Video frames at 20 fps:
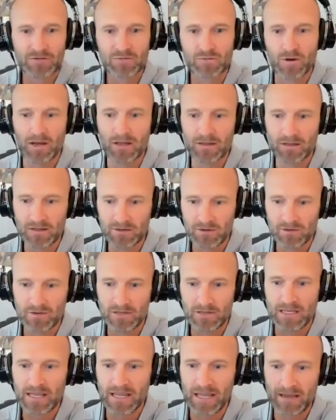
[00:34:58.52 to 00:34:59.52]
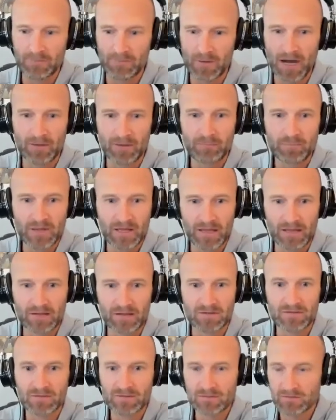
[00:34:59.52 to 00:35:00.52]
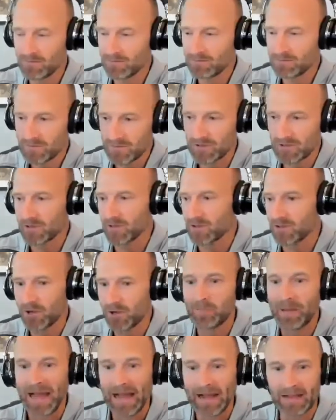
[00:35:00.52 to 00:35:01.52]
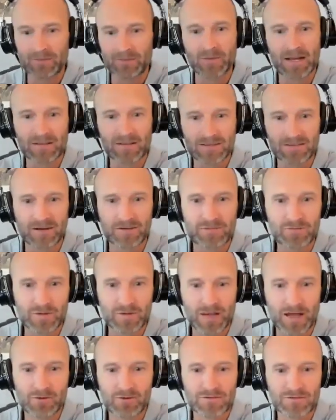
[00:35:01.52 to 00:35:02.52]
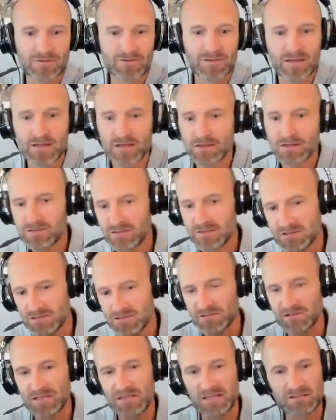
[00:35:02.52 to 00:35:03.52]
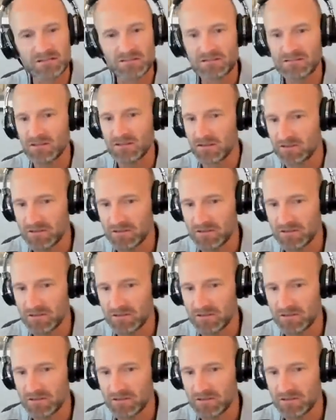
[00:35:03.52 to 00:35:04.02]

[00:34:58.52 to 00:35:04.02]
where I literally came up and took a look back at myself when I was in such a